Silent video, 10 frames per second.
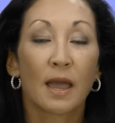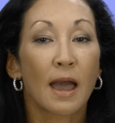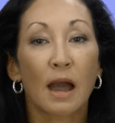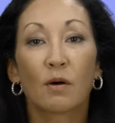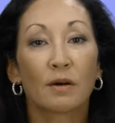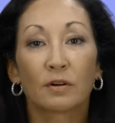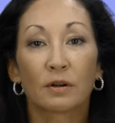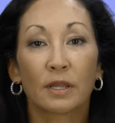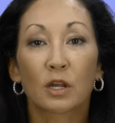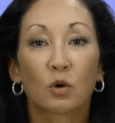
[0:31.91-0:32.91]

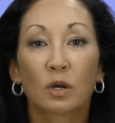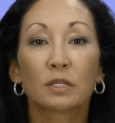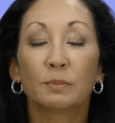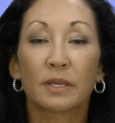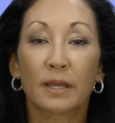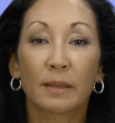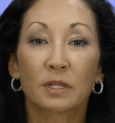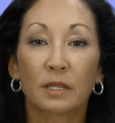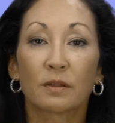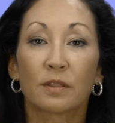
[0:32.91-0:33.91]
However, it quickly became
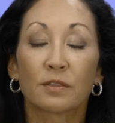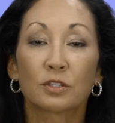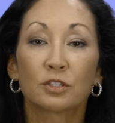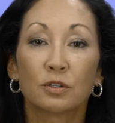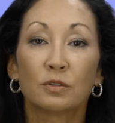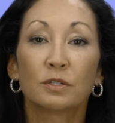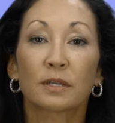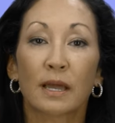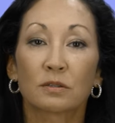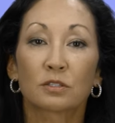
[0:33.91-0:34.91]
clear that the
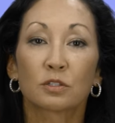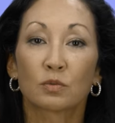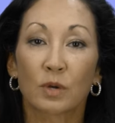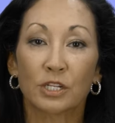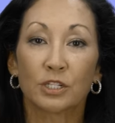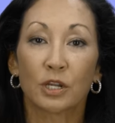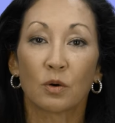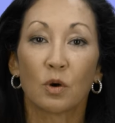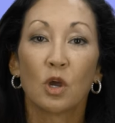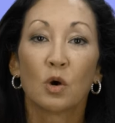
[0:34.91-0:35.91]
student counselor
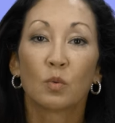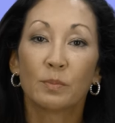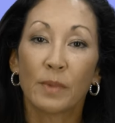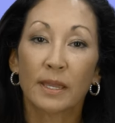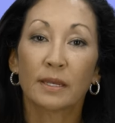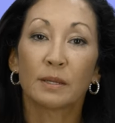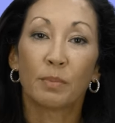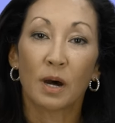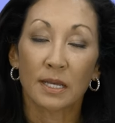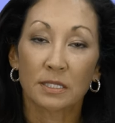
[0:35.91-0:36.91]
ratio would make it
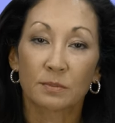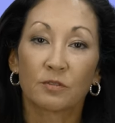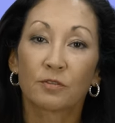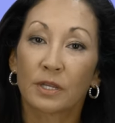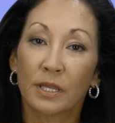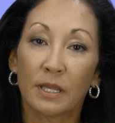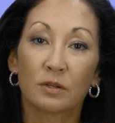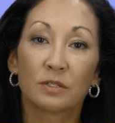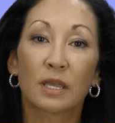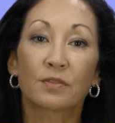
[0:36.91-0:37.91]
impossible for
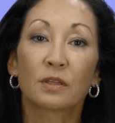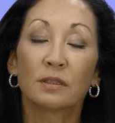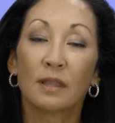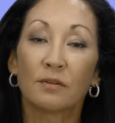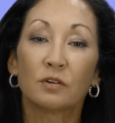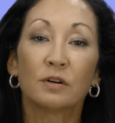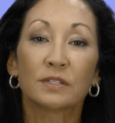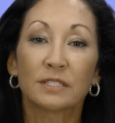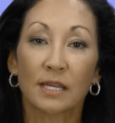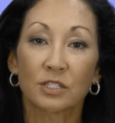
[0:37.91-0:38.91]
Keo to get the level of
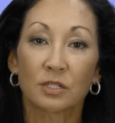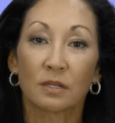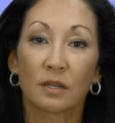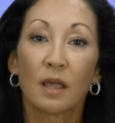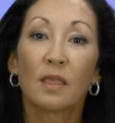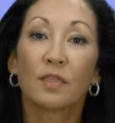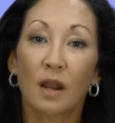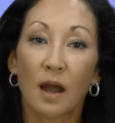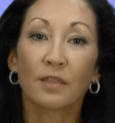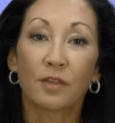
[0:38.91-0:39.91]
attention that
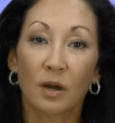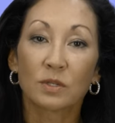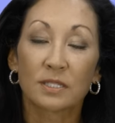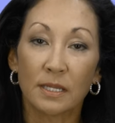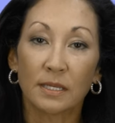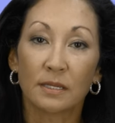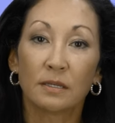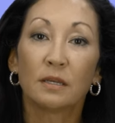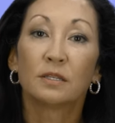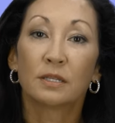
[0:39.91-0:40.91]
I thought was needed
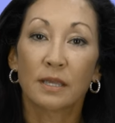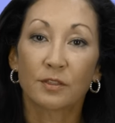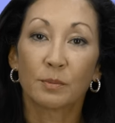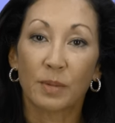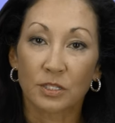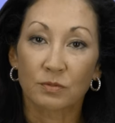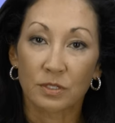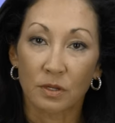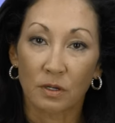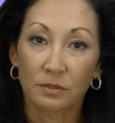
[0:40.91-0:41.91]
to get the best
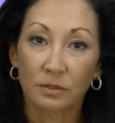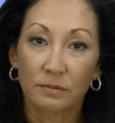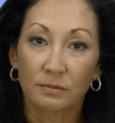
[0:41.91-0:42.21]
result.